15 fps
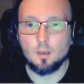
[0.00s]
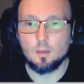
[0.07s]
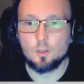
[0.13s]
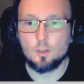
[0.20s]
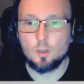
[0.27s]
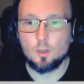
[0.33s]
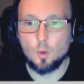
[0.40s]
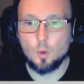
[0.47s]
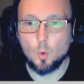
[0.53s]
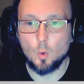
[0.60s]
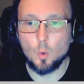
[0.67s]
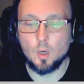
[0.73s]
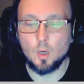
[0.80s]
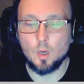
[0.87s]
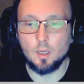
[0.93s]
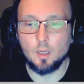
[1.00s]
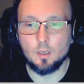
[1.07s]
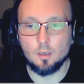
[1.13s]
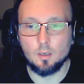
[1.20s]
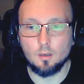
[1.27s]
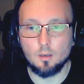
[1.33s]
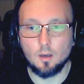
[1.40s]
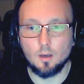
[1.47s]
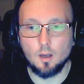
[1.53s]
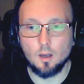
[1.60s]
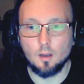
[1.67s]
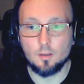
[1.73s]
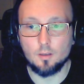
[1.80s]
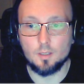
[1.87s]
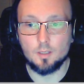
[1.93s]
shown in
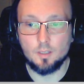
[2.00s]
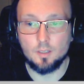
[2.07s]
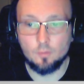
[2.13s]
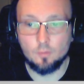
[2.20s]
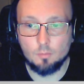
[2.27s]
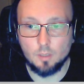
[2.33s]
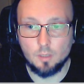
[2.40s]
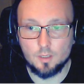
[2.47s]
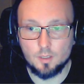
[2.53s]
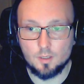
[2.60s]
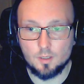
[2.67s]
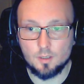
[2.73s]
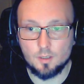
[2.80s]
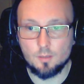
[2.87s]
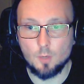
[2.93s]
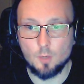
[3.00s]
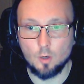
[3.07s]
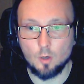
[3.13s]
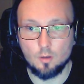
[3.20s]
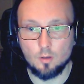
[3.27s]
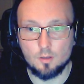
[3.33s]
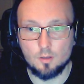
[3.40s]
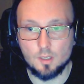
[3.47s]
different places, among others